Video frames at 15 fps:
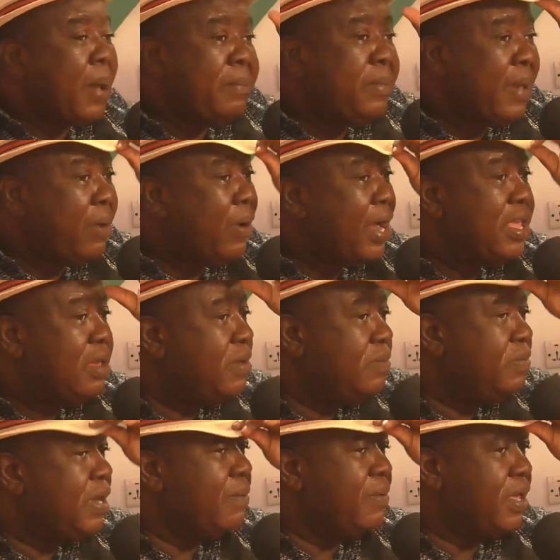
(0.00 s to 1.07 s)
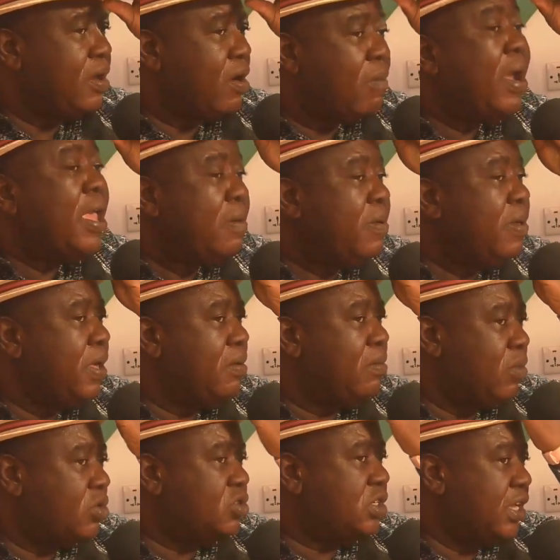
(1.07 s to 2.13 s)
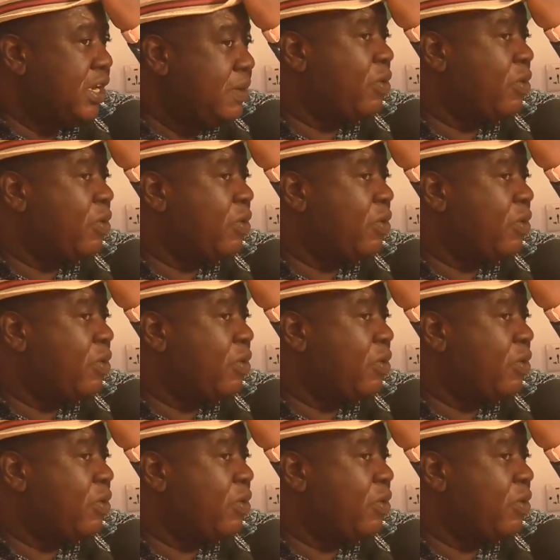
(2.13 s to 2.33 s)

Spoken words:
me by one baby, baby, or my baby, boss.